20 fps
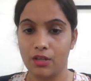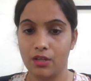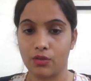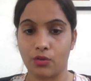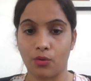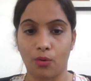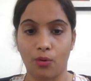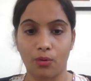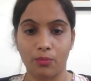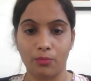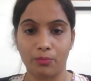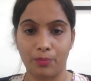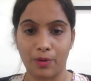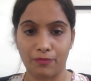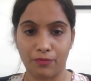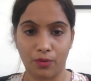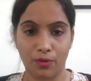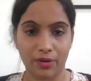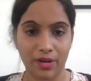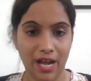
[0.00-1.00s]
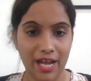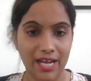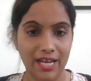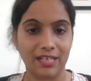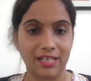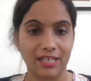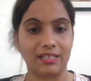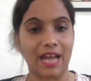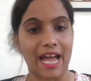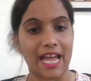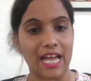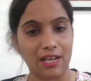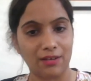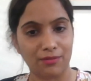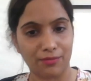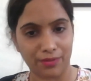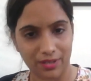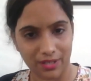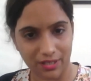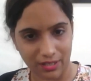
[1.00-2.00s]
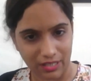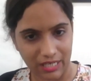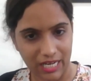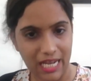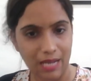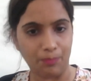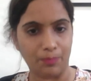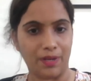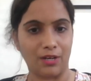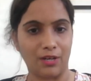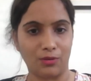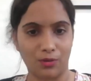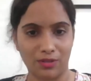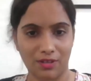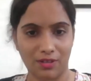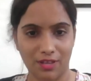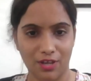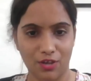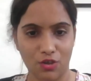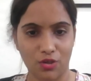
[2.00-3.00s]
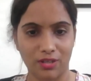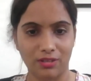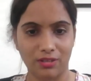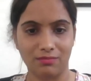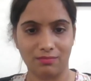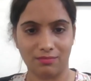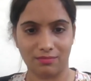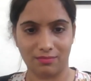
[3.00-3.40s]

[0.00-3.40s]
So before I dive deep into the session,